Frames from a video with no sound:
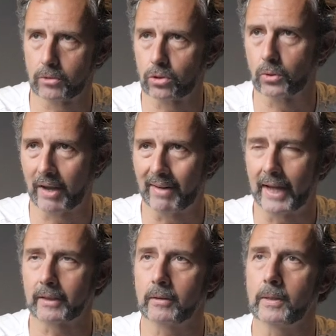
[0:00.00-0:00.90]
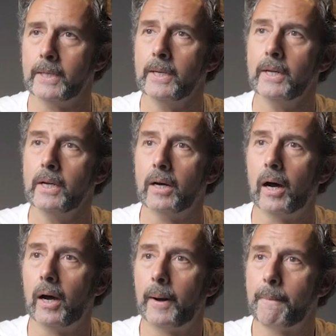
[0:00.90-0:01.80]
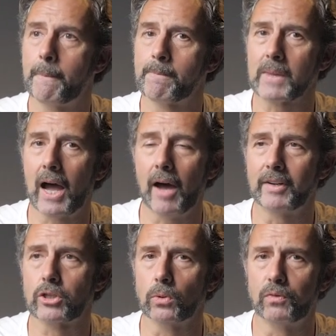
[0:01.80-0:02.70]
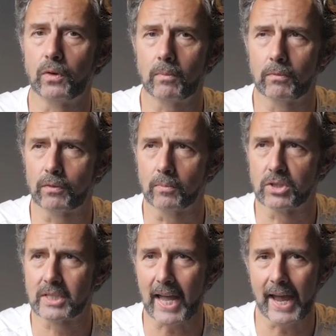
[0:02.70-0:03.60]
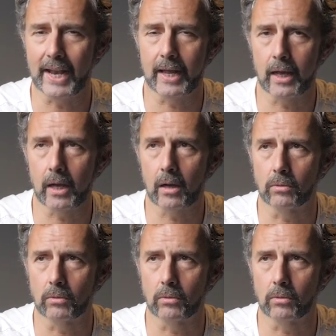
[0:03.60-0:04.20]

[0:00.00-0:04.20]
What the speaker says: an honest retail product. The retro bike, which of course I hope